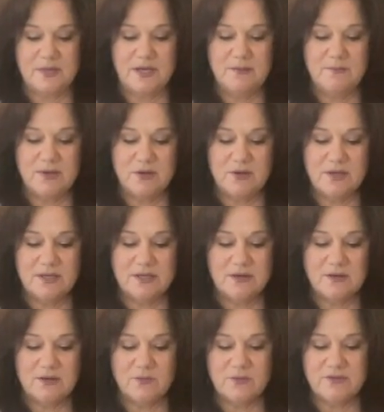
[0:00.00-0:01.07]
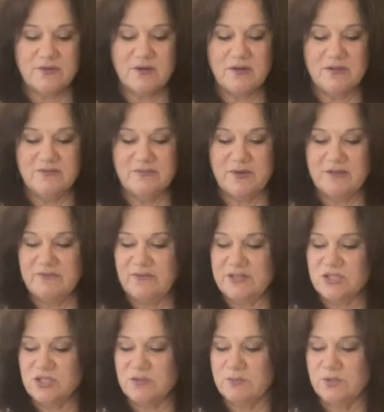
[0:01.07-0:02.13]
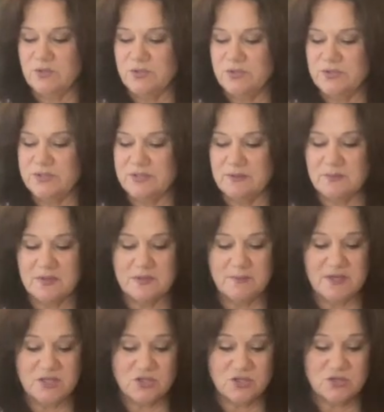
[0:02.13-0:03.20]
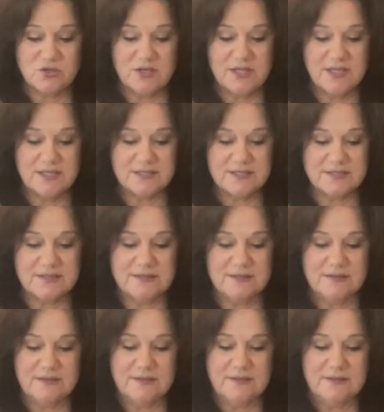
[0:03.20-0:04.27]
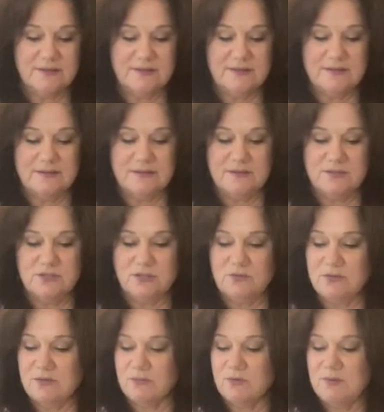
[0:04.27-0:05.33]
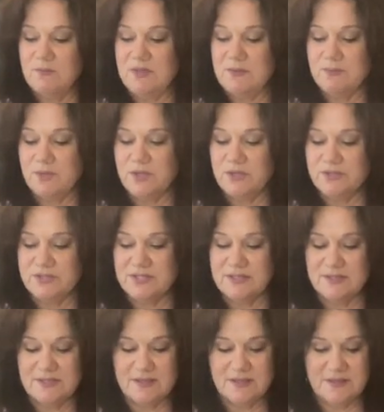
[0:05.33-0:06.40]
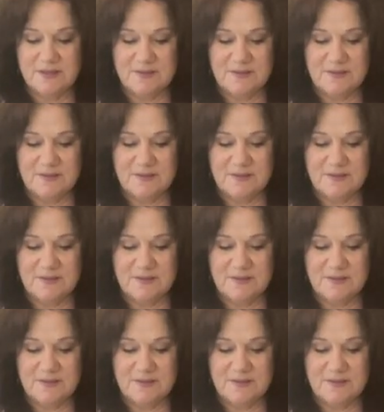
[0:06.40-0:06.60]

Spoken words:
marinara with all of my vegetables. I'm going to make sure I get 2 or 3 meatballs in there.